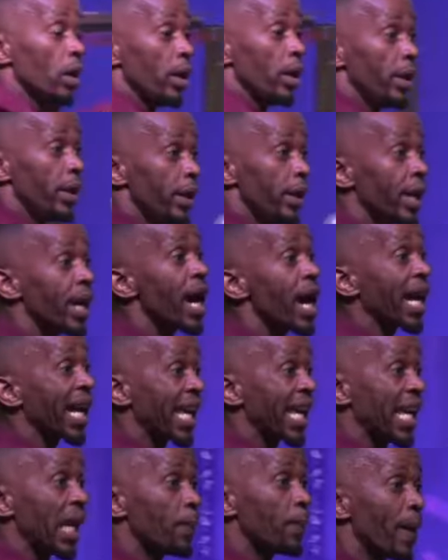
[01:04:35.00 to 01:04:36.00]

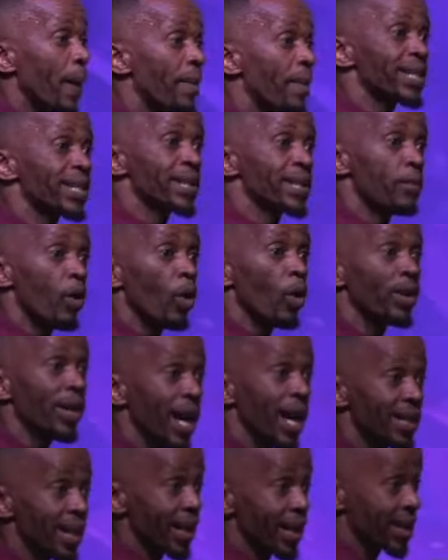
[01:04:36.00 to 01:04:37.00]
Ningakhipha amadimoni
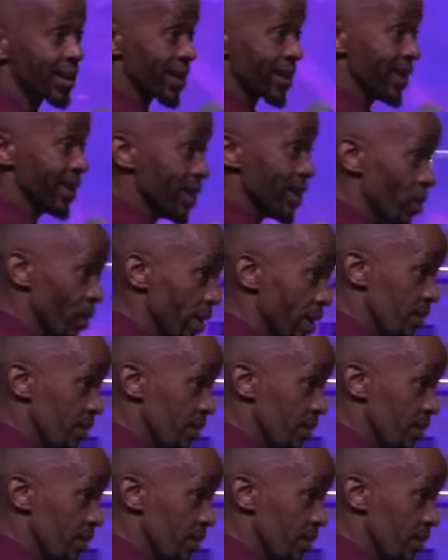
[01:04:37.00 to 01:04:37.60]
kanti anaziwa.